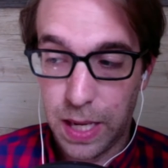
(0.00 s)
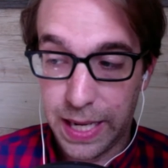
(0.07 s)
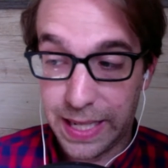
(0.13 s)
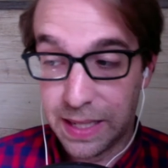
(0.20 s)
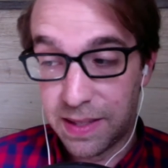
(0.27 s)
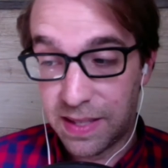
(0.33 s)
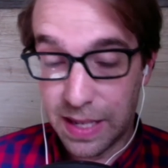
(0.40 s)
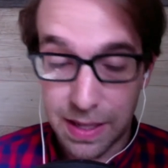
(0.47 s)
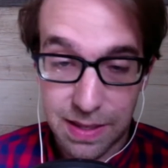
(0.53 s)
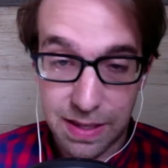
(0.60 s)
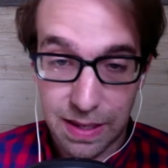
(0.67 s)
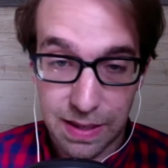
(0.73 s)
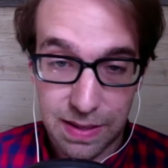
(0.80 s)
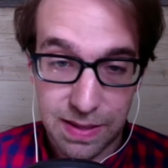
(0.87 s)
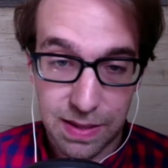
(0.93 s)

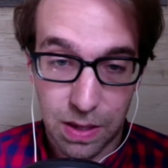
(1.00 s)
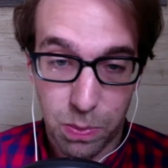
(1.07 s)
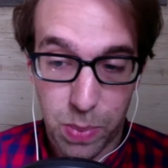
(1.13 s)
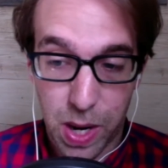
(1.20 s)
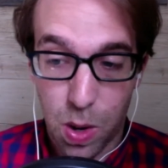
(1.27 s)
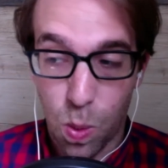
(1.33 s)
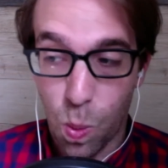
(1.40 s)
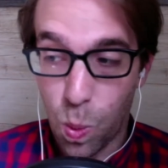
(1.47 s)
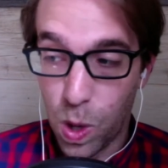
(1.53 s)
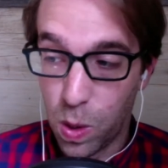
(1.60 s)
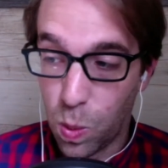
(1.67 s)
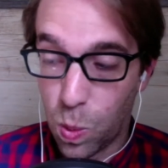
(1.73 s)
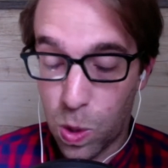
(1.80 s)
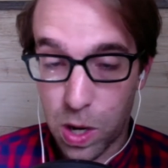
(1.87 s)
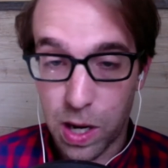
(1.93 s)
consensus about
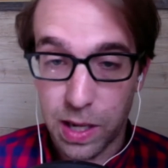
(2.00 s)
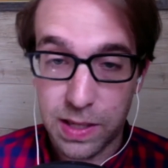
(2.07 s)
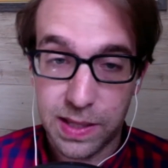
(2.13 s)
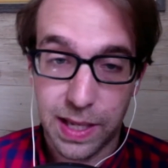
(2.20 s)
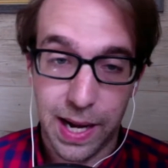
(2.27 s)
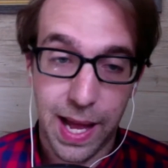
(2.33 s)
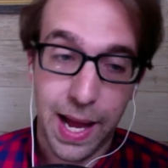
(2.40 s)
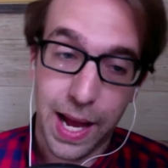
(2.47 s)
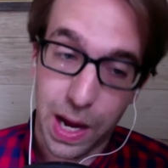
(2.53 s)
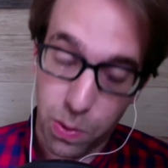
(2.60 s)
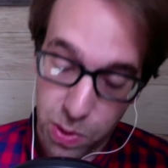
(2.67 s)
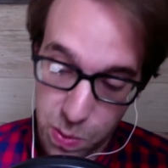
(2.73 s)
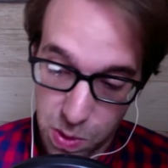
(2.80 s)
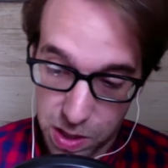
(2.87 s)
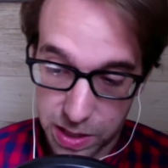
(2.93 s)
what works and how
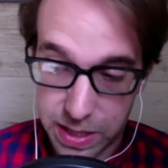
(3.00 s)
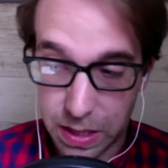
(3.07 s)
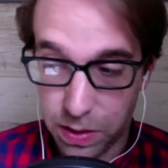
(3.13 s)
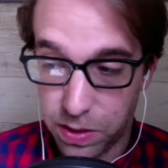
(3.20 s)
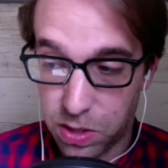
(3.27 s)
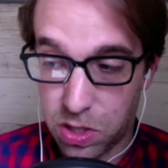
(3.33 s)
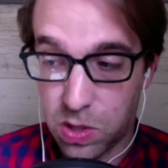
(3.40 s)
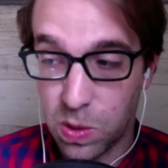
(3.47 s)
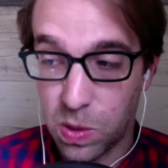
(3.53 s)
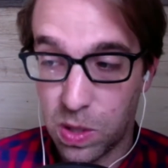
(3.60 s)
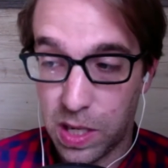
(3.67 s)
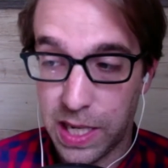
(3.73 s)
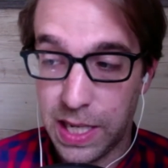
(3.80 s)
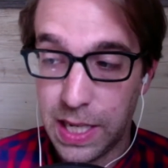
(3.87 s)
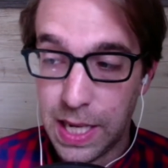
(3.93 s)
we want to tell this
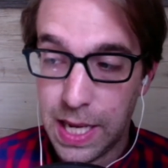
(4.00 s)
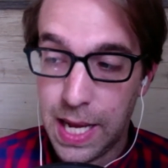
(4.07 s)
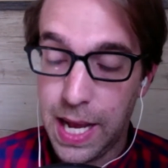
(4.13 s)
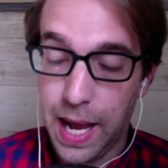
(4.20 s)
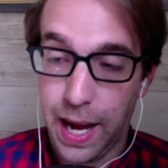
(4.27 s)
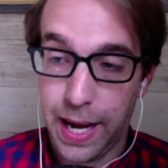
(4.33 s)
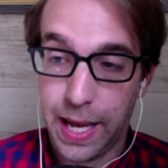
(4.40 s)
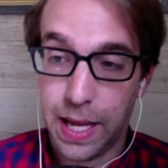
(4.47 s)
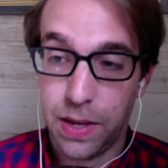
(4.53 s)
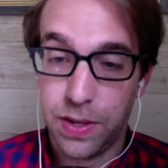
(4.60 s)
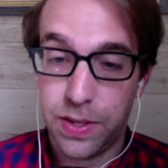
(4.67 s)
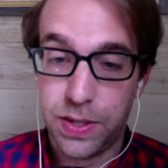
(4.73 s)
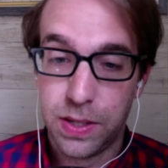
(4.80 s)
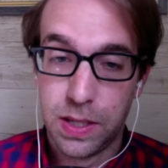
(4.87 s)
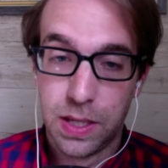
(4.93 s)
story.
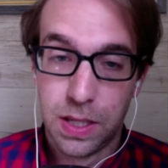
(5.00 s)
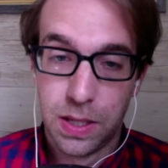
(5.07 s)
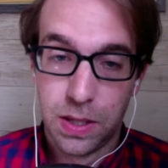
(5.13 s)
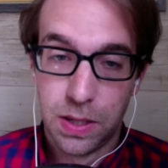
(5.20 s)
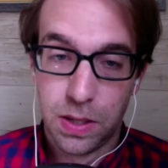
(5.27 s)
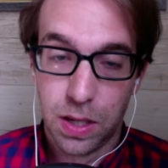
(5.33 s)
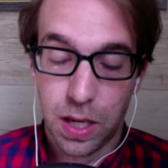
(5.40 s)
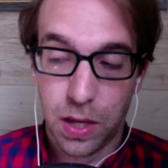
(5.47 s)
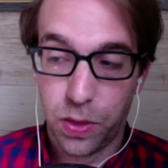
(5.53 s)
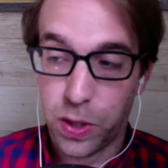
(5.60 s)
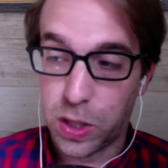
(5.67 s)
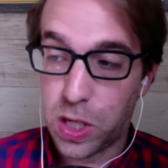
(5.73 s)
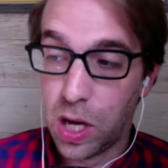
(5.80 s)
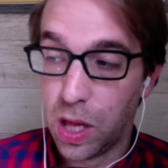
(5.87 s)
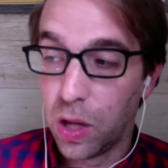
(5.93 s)
And the
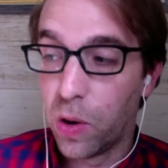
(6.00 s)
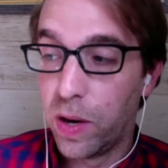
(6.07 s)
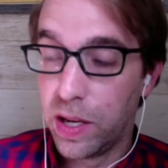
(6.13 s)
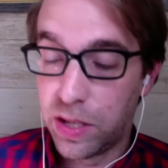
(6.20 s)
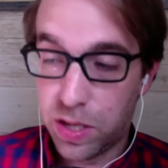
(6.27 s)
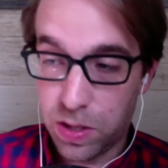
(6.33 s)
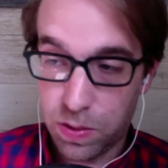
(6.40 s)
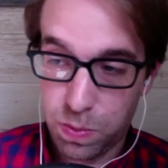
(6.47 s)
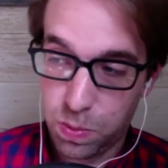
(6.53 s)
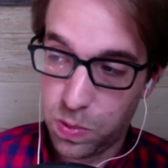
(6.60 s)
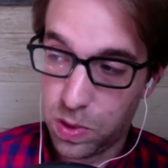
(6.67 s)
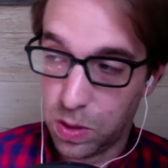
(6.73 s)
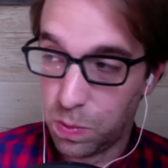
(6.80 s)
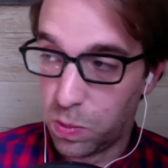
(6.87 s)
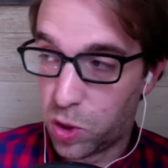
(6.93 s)
colorist,
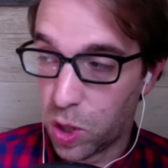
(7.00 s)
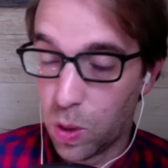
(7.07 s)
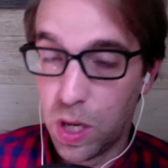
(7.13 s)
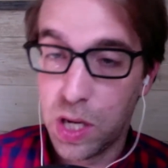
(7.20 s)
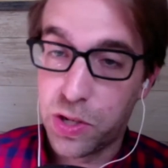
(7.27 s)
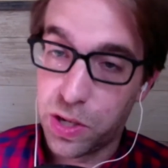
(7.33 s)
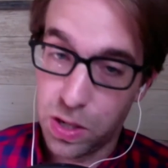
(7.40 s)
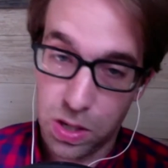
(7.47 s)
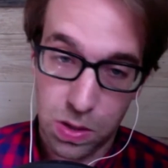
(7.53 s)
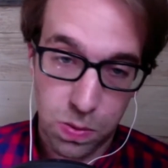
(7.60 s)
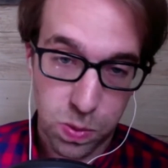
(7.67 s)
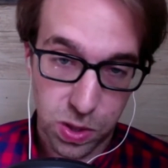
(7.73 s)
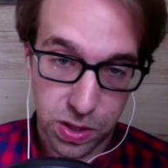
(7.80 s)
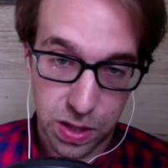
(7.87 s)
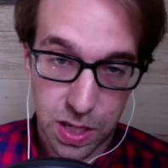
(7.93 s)
Joe Hunter
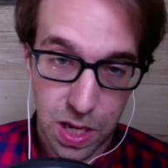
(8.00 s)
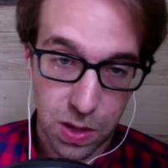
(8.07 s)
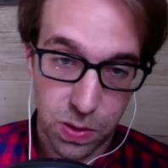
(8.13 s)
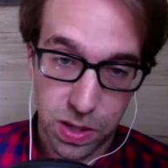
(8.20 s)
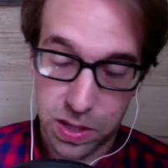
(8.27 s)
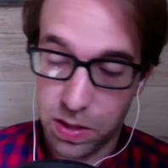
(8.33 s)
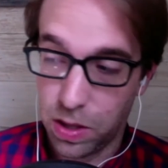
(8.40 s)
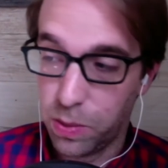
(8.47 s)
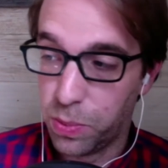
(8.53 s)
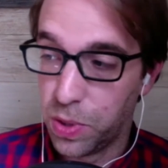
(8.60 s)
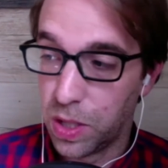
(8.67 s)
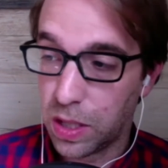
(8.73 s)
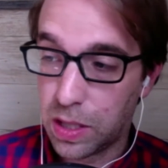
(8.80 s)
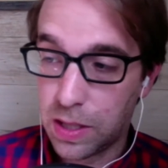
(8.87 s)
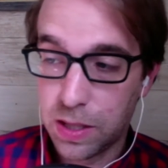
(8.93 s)
was the colorist on the
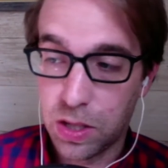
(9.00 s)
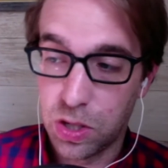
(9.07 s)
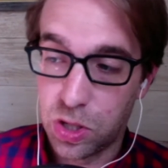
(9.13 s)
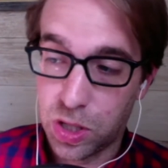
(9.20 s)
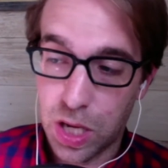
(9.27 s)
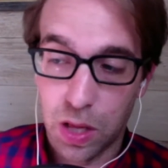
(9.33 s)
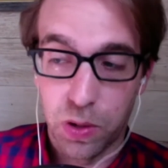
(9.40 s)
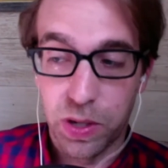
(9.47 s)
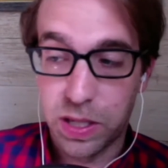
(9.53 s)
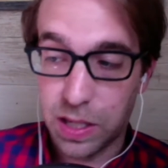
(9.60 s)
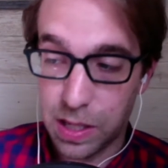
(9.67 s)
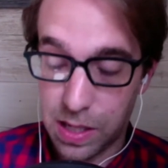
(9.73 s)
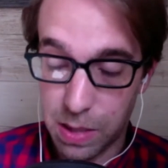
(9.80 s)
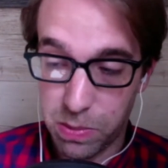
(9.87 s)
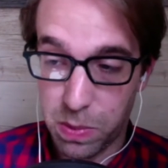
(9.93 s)
book. The colorist
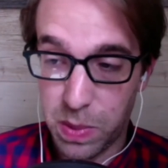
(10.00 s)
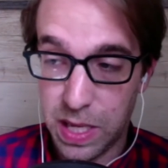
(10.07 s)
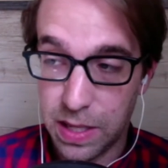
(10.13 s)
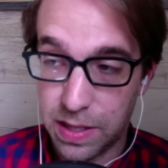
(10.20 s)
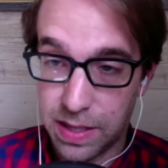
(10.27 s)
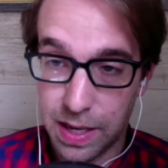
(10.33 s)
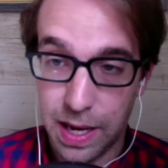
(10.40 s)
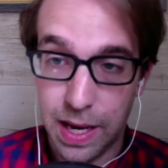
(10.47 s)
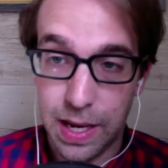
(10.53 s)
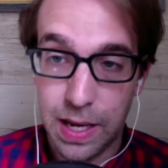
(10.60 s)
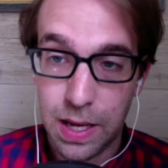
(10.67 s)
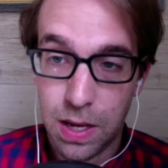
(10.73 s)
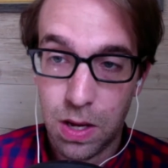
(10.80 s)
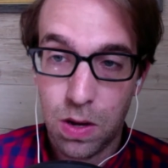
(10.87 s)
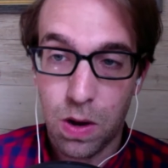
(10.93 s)
can come to me and say,
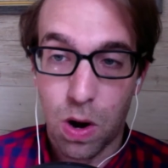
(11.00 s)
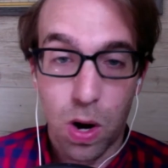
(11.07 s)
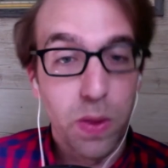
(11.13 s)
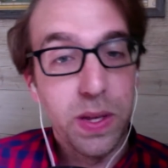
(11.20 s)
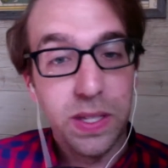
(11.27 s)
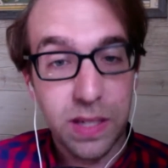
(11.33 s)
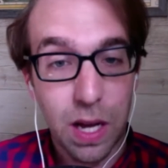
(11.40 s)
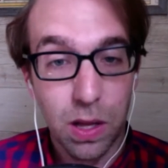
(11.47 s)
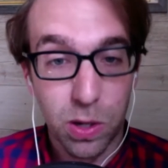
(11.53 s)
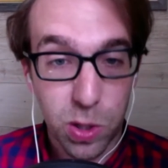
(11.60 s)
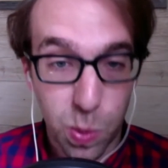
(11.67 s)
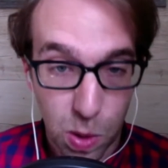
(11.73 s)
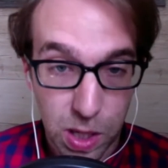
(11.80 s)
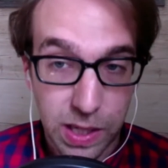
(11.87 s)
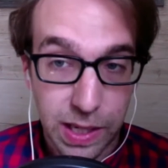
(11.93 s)
are these colors
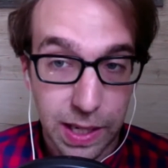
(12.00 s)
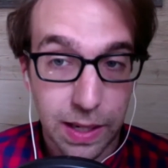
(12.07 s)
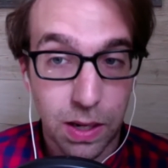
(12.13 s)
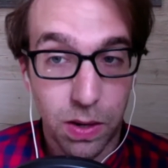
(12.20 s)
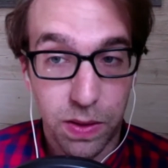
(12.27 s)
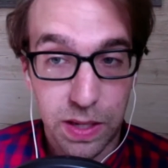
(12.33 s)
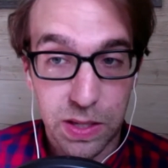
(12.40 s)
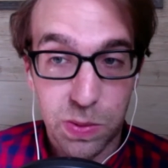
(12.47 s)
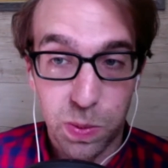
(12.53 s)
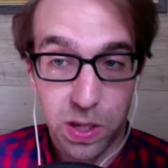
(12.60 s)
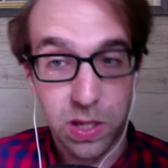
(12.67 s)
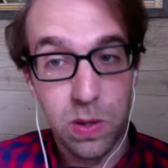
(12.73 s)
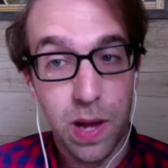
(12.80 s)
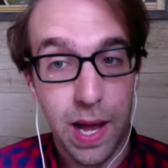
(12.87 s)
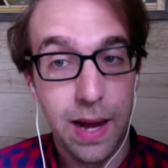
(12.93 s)
working? Are these what
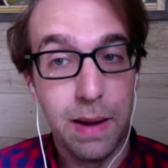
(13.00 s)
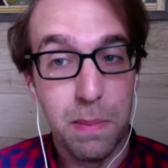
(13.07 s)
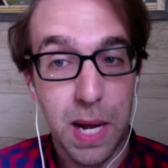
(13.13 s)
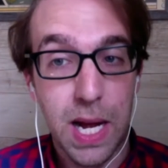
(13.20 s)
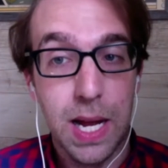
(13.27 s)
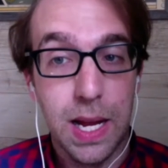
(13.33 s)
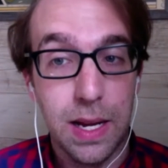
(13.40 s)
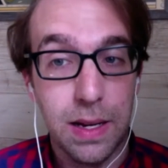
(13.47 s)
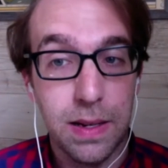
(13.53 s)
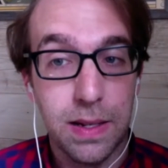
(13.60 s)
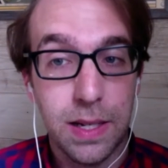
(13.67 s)
you had in mind?